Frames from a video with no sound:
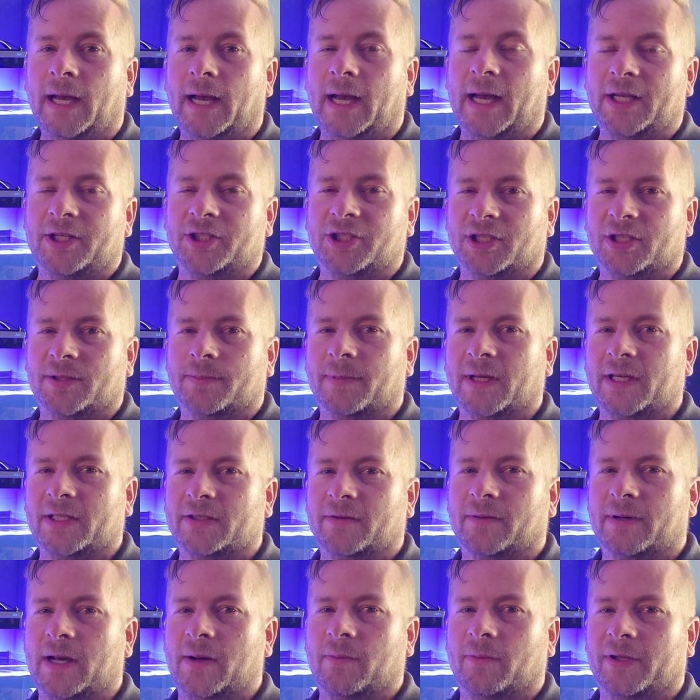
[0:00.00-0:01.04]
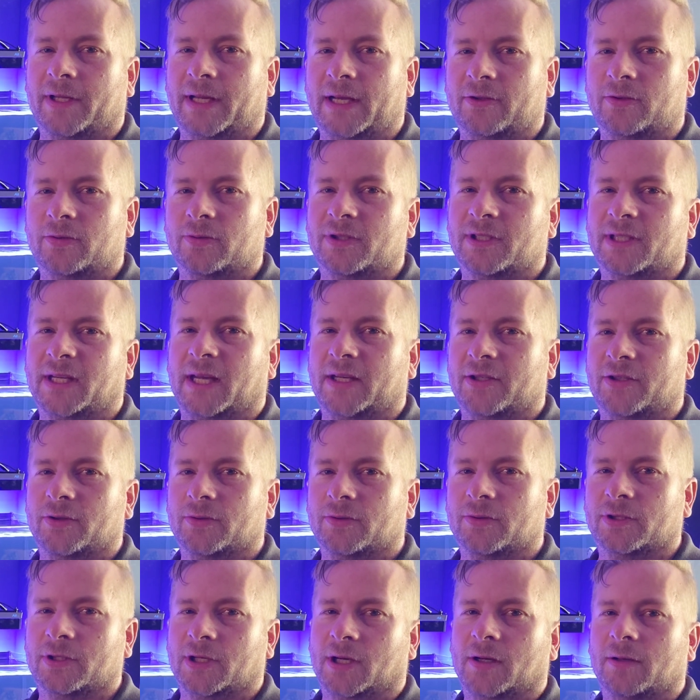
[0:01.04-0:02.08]
and just mess around with the actual
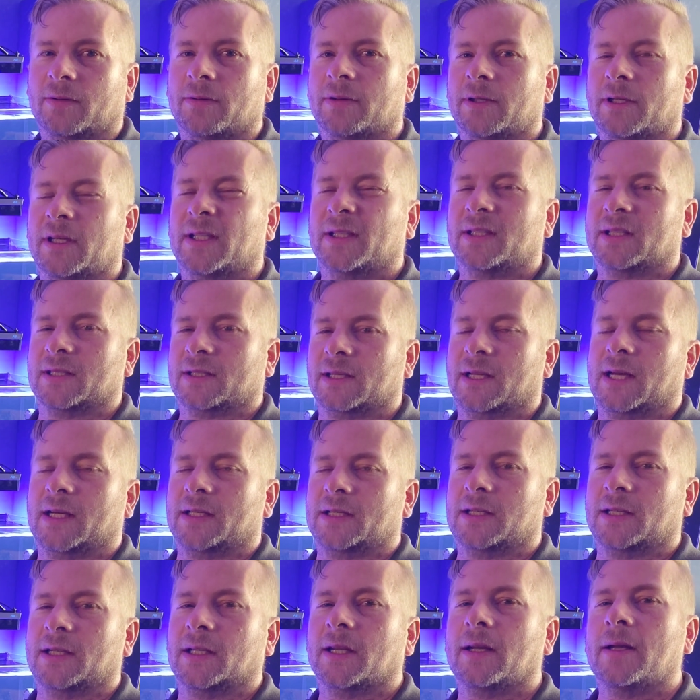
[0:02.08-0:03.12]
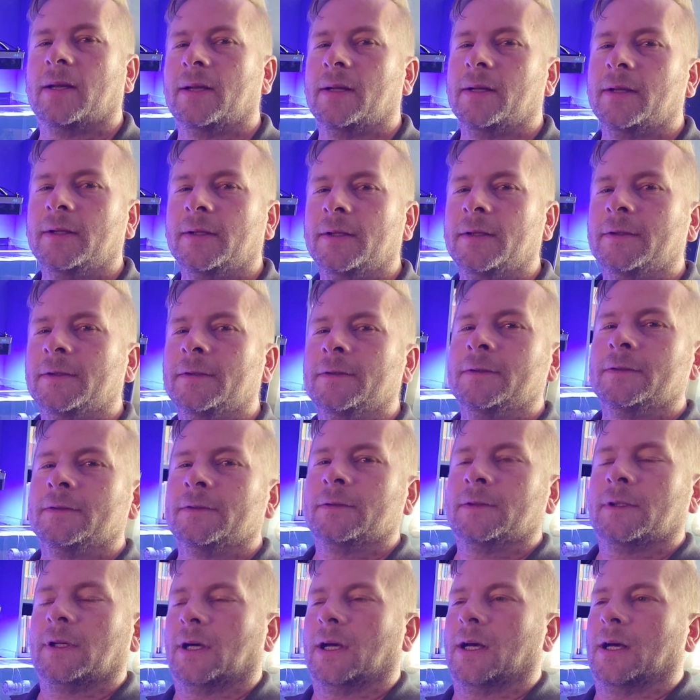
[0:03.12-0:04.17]
schedule, so it doesn't actually,
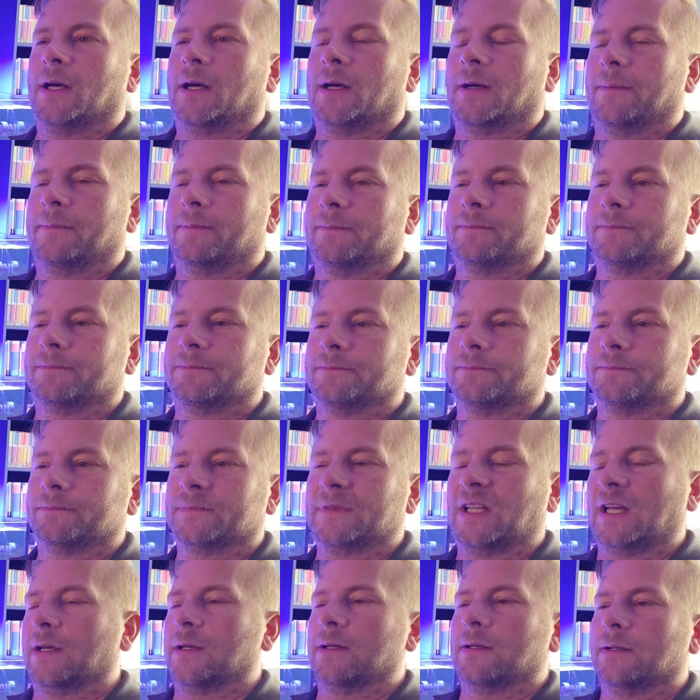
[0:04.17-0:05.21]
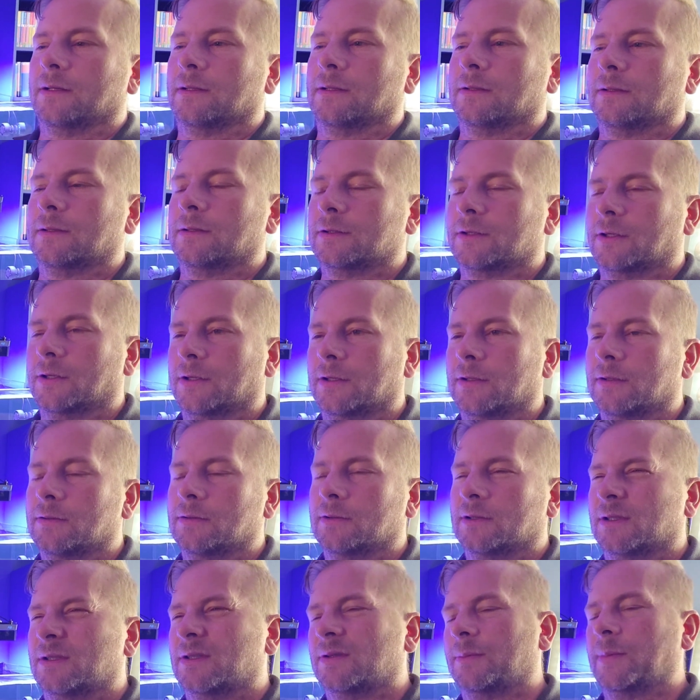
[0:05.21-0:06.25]
yeah, sorry,
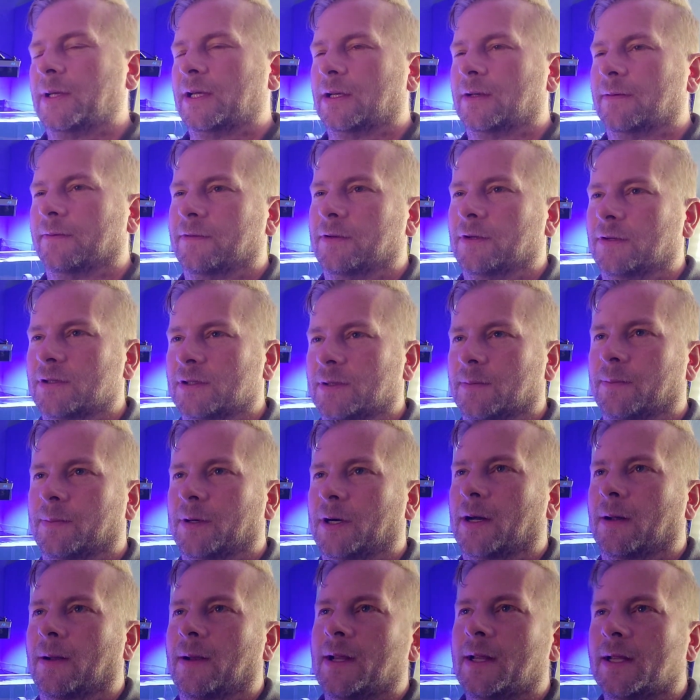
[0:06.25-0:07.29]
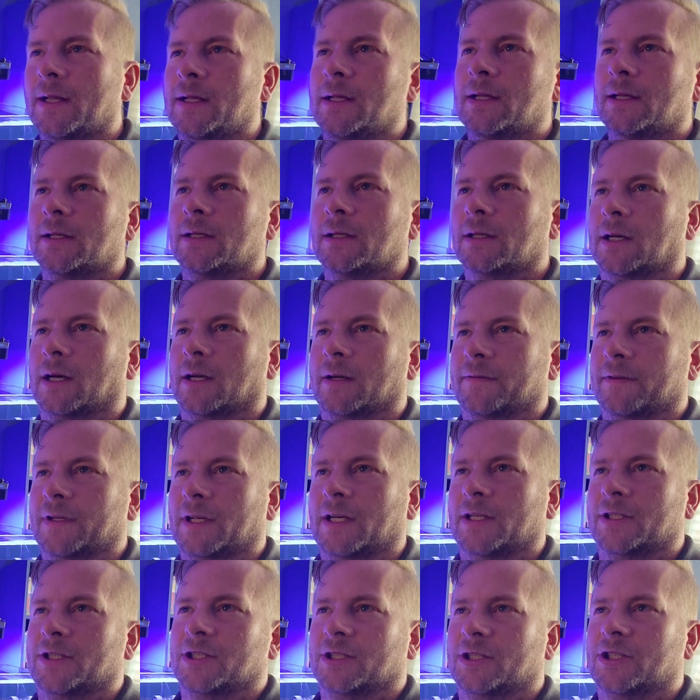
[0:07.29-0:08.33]
it's a bit confusing, but kind of,
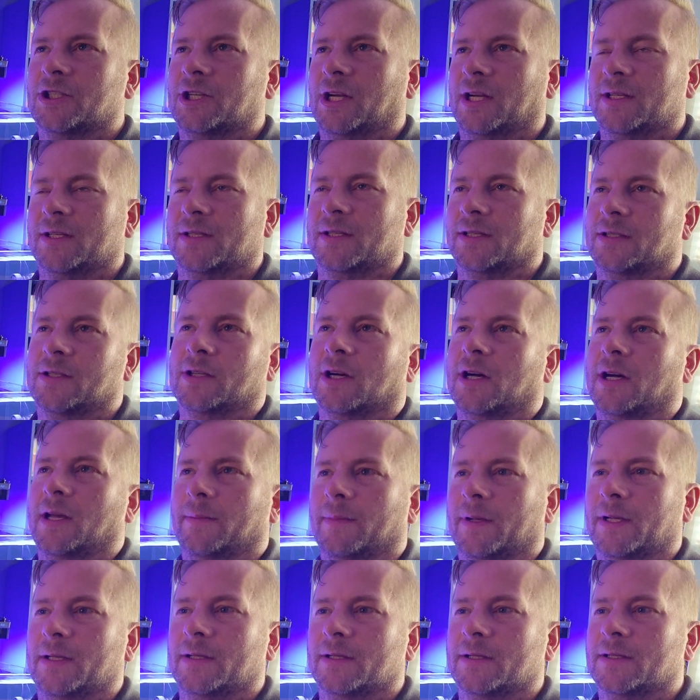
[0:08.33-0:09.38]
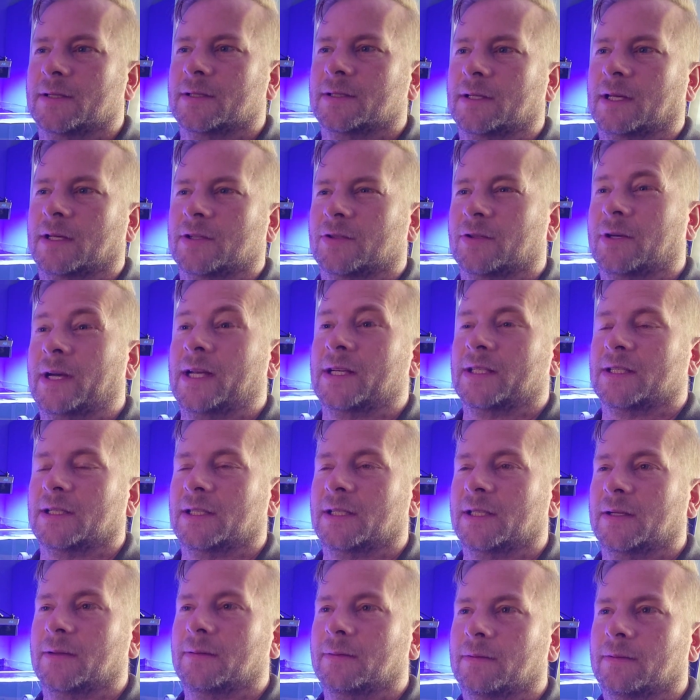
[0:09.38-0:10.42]
yeah, just change the timings so it's not
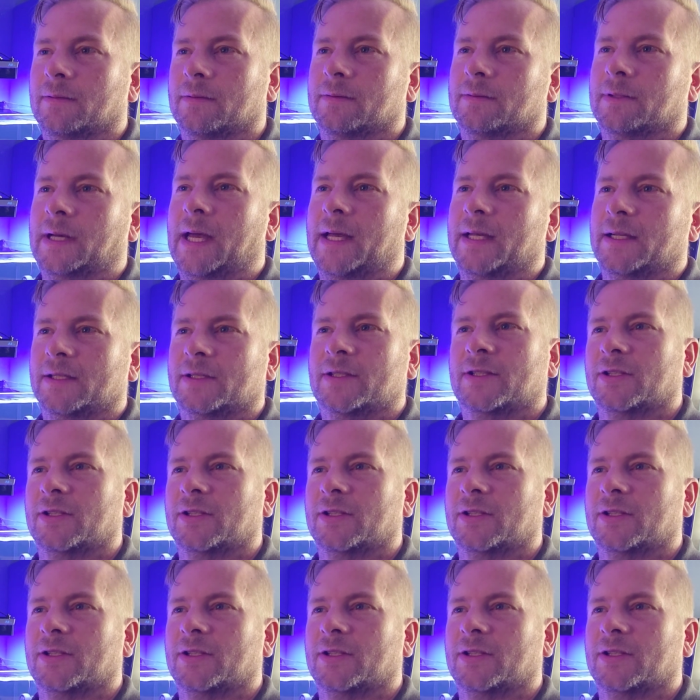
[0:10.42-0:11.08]
actually 8